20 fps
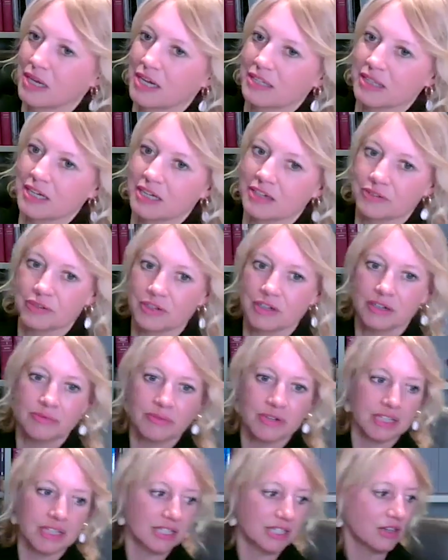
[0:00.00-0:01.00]
like that on her
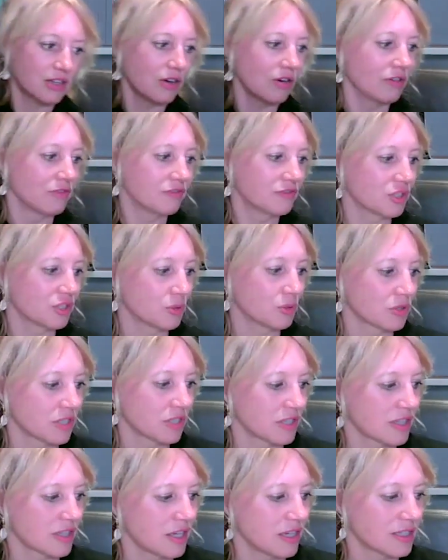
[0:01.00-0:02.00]
wrist of George
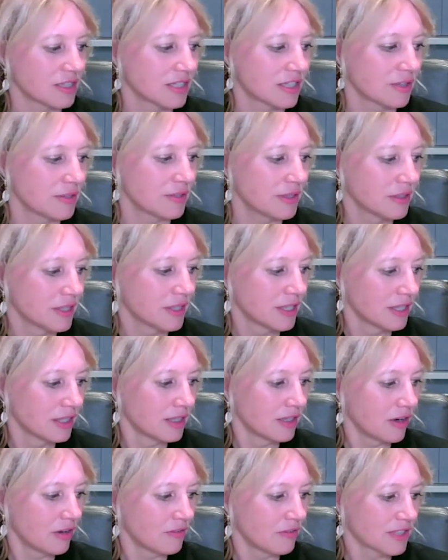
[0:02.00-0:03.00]
III. So
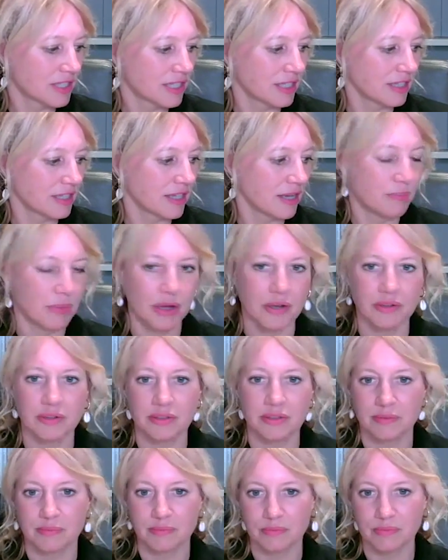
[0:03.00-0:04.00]
obviously they're both
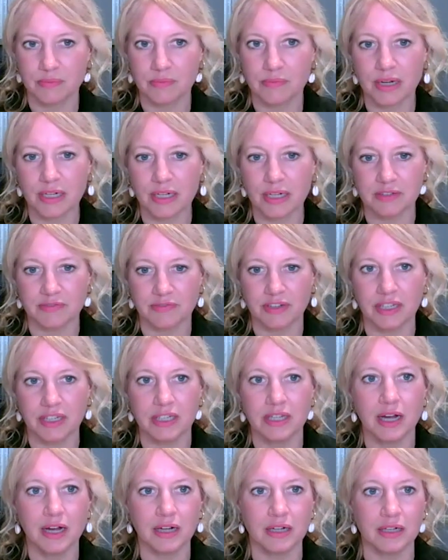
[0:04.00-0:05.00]
relatively
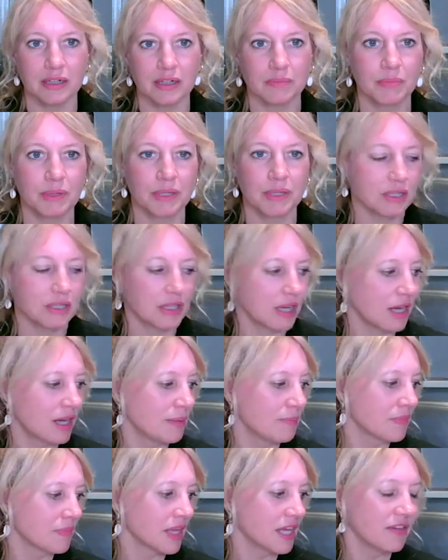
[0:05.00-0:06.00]
young, but
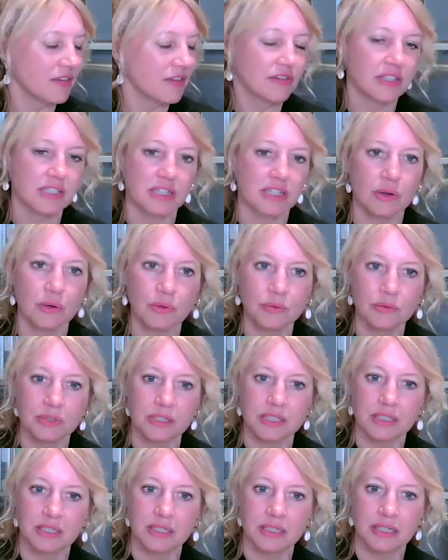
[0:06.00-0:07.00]
even as an old
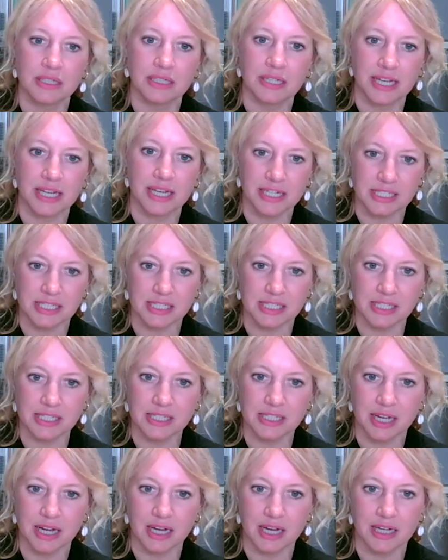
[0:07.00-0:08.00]

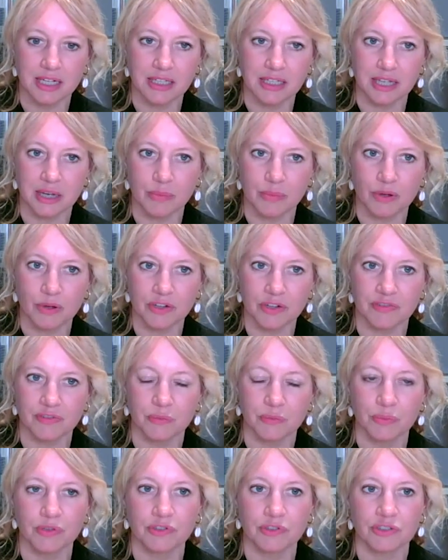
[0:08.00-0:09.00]
lady, in that
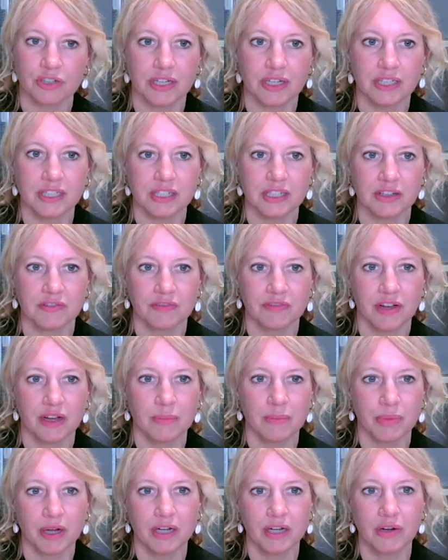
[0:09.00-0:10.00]
wonderful portrait of
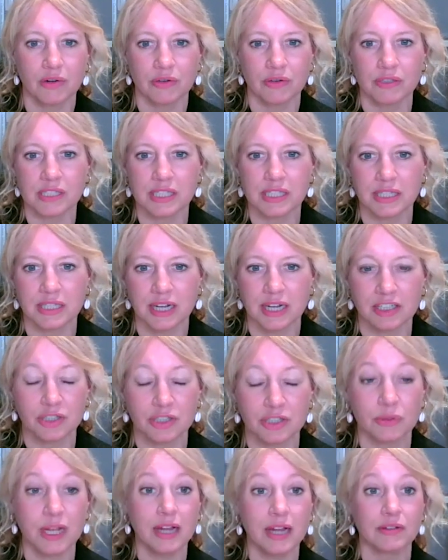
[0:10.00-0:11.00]
her by Lawrence in the
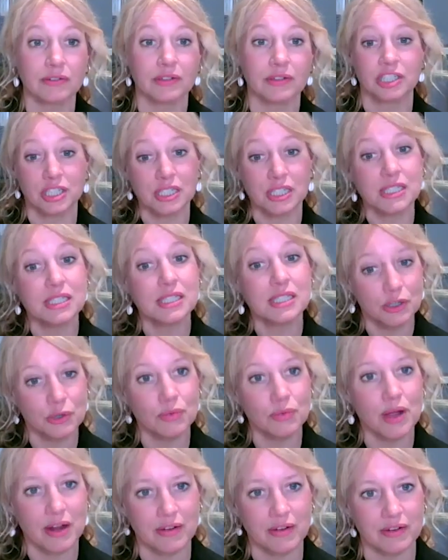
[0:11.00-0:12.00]
National Gallery, she's still
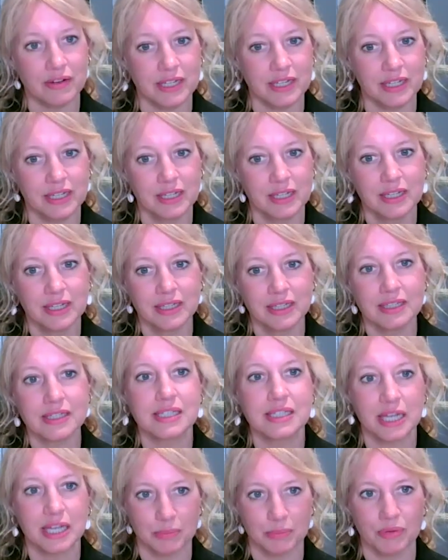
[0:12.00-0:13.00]
wearing the
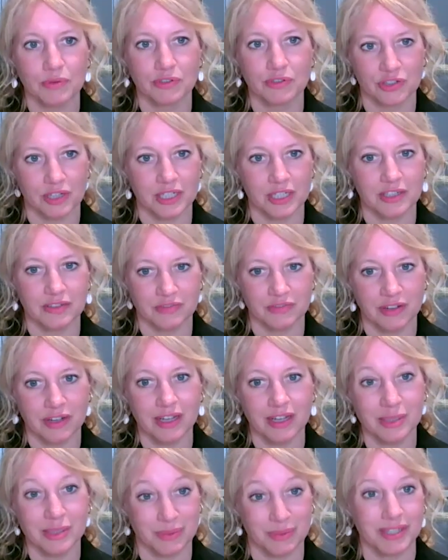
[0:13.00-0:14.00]
same portrait of her
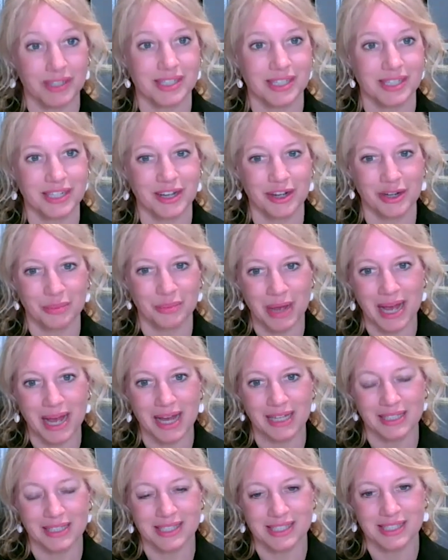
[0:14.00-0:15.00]
husband as a young
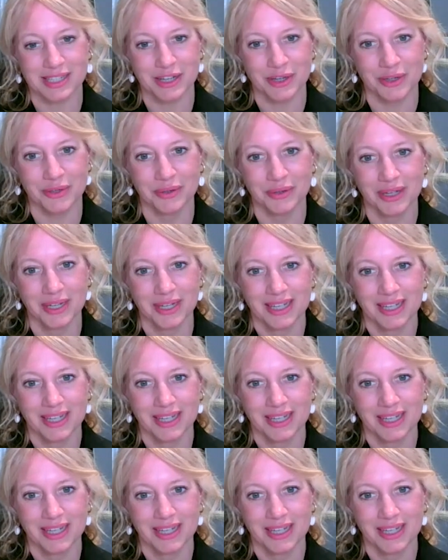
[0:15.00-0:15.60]
man. So